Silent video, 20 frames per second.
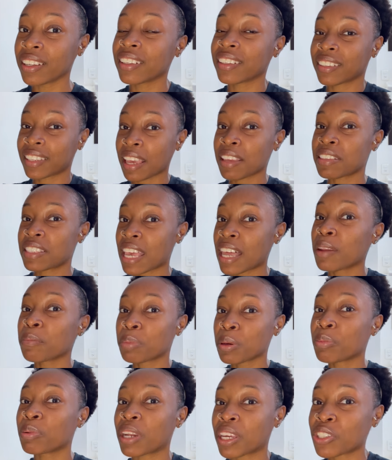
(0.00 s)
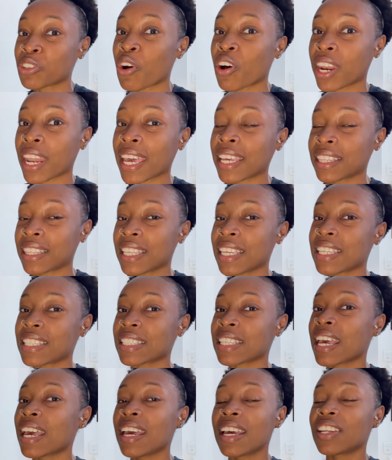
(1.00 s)
they telling people that y'all like this.
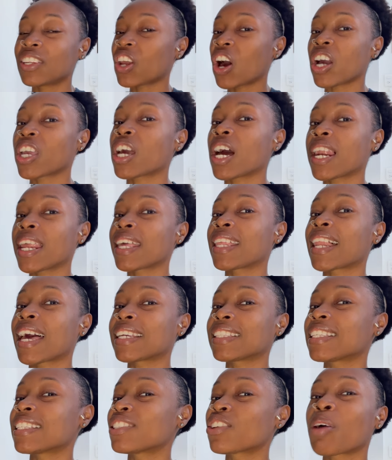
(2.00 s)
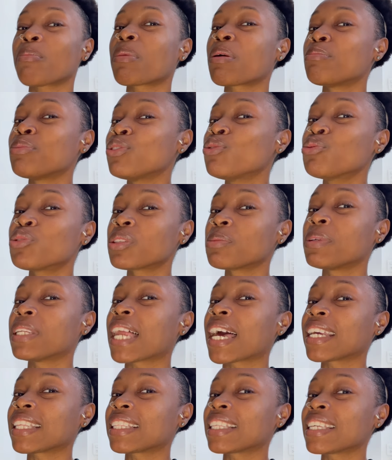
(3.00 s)
No, y'all ain't like this. Y'all maybe used to be
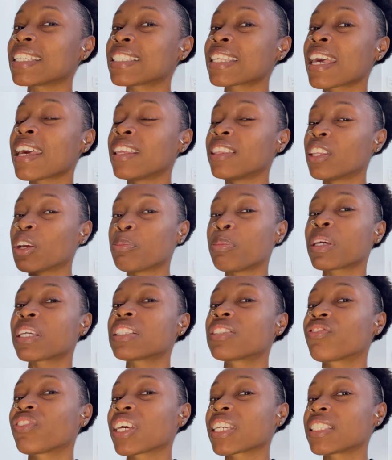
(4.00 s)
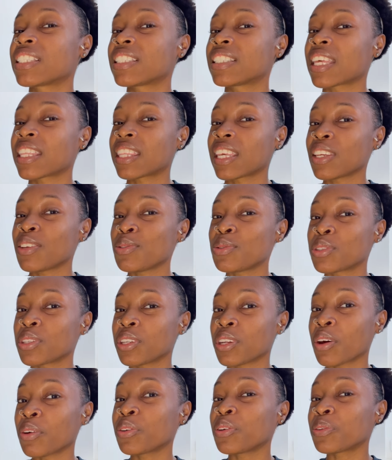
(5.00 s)
like this. Their biggest flex is that they used to
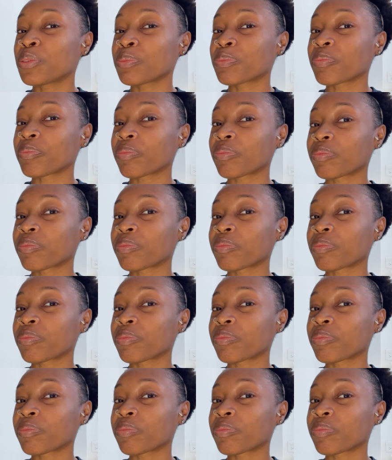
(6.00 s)
know you.